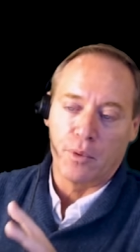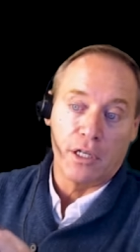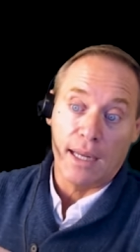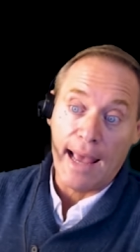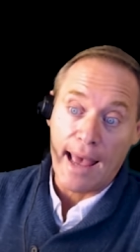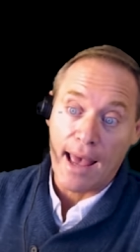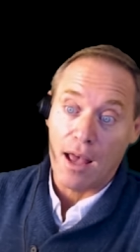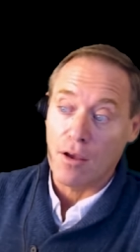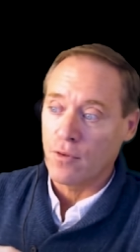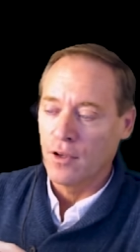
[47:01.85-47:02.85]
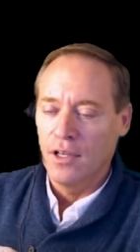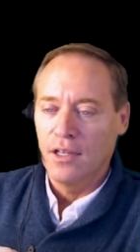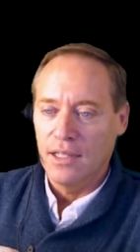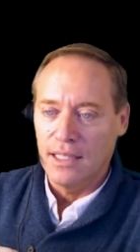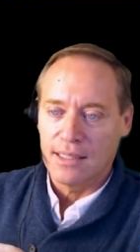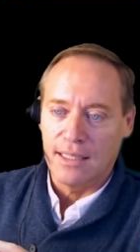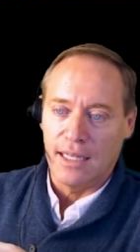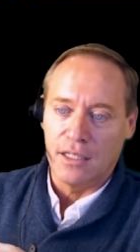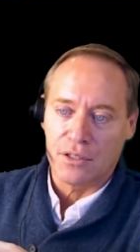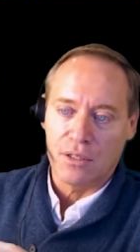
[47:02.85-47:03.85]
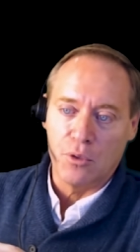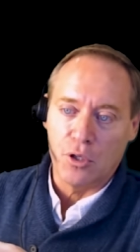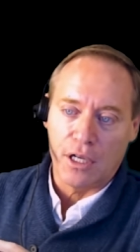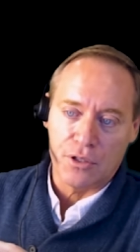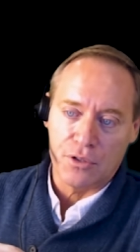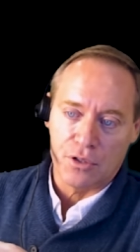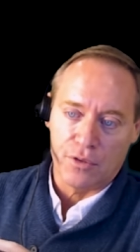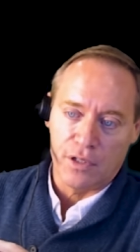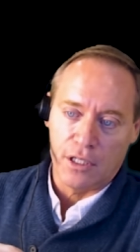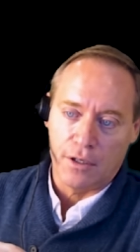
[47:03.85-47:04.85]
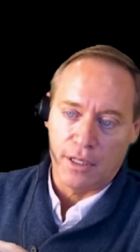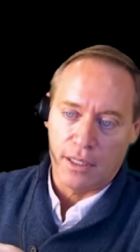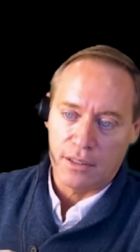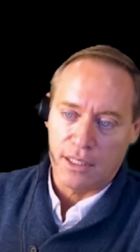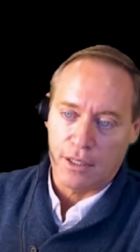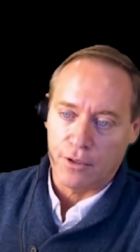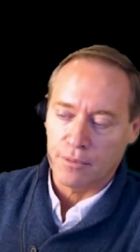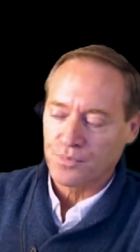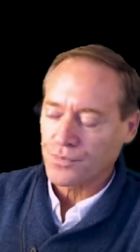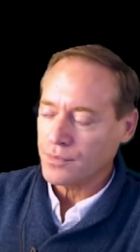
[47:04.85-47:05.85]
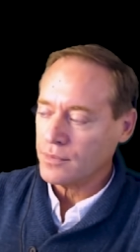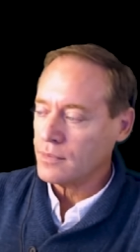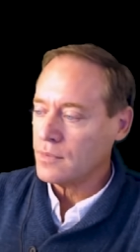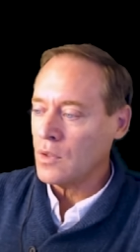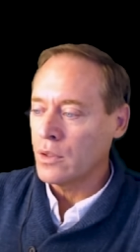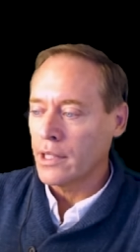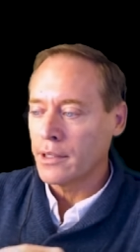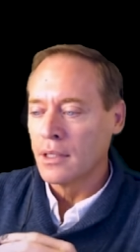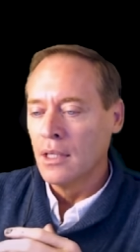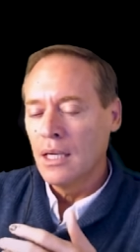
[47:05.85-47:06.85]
We didn't have instantaneous communications over the internet, et cetera, right?